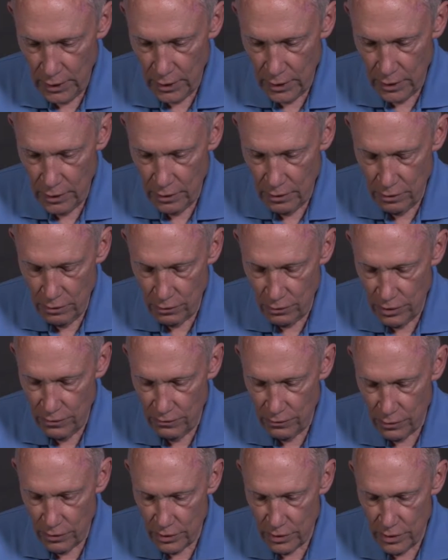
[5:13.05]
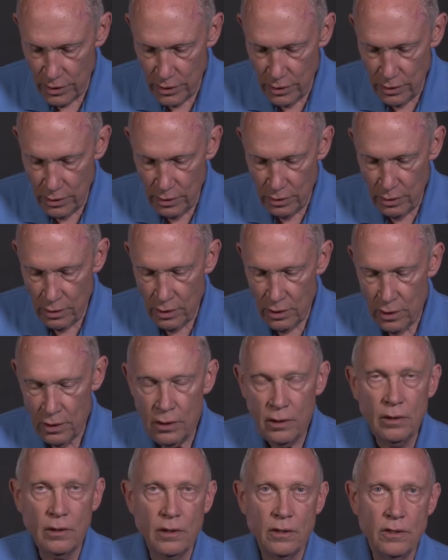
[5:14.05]
And in 3:14,
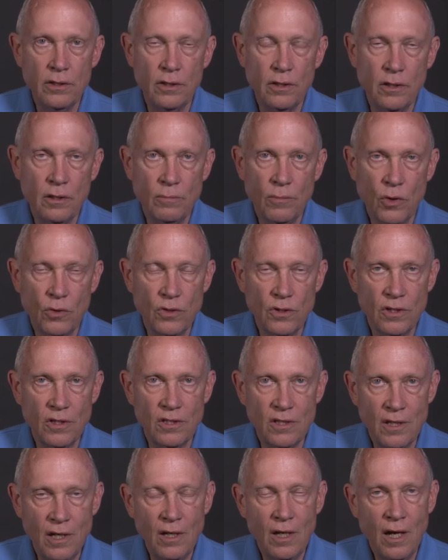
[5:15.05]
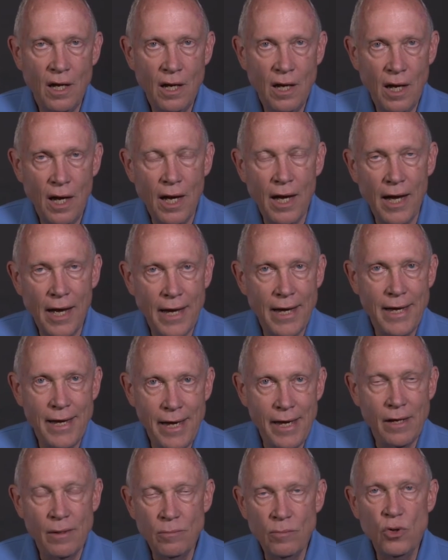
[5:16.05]
God said to Moses,
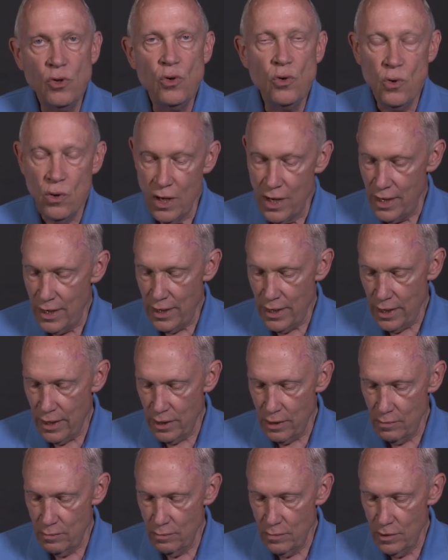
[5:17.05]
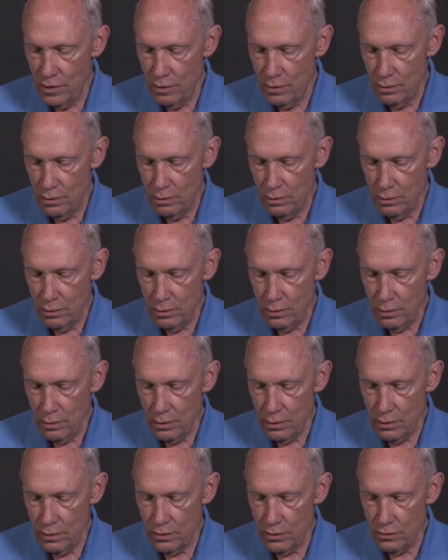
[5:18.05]
I am who I am.
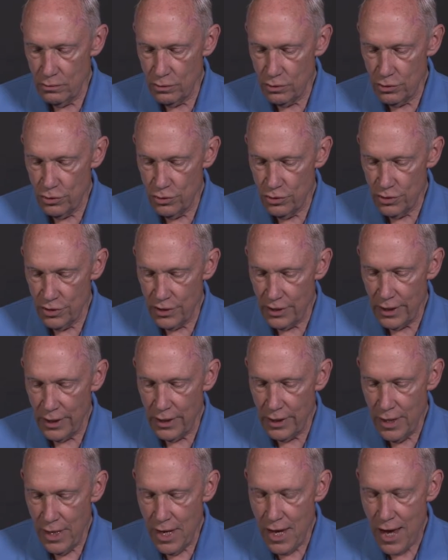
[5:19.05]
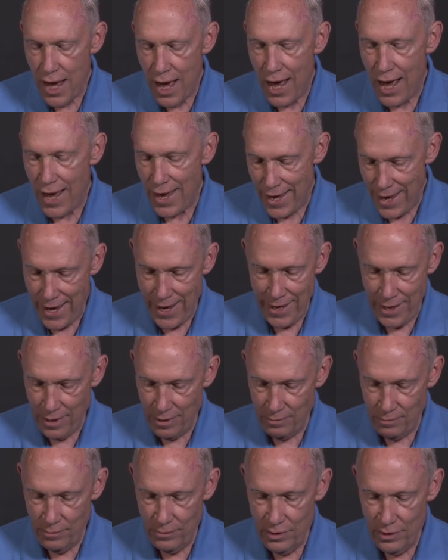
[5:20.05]
This is what you're to say. I
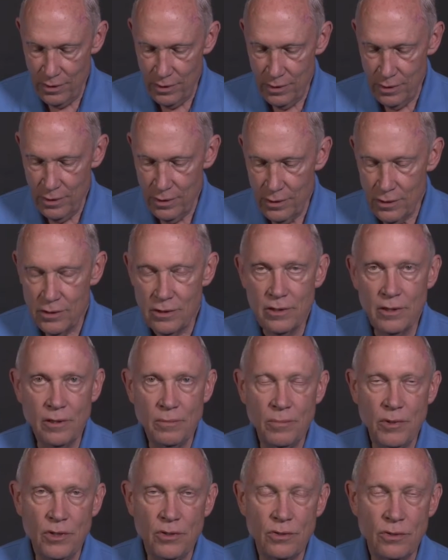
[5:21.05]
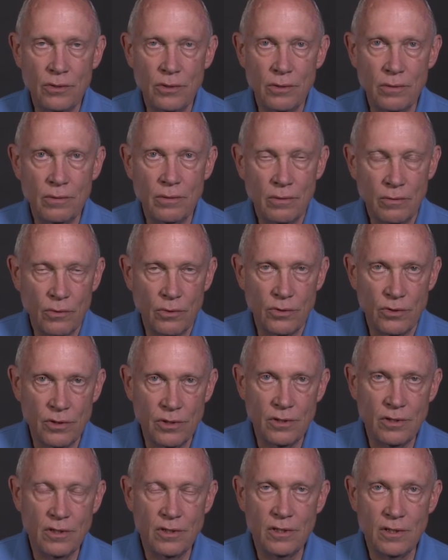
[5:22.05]
am sent me to you. Of course,
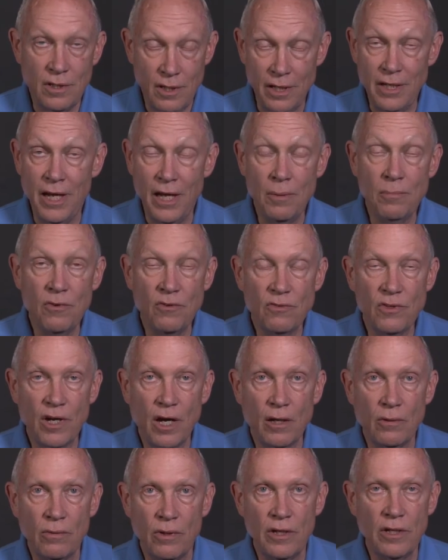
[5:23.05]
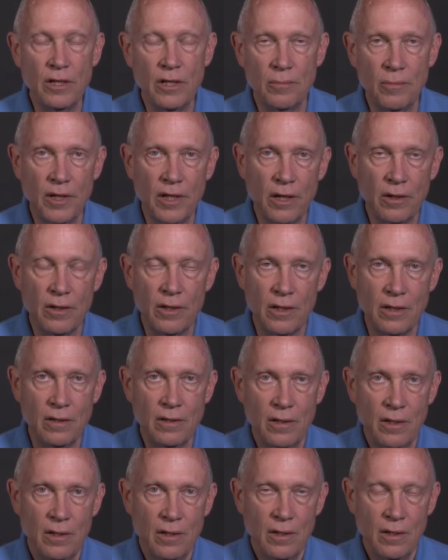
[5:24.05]
this is the name of Yahweh coming out of
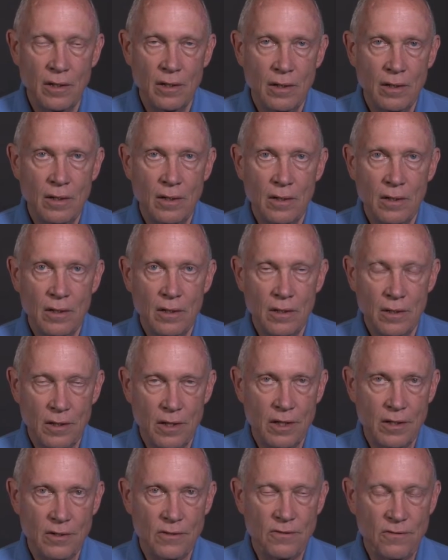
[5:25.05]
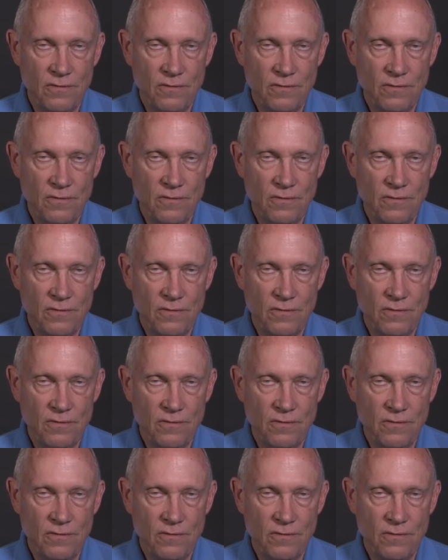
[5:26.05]
the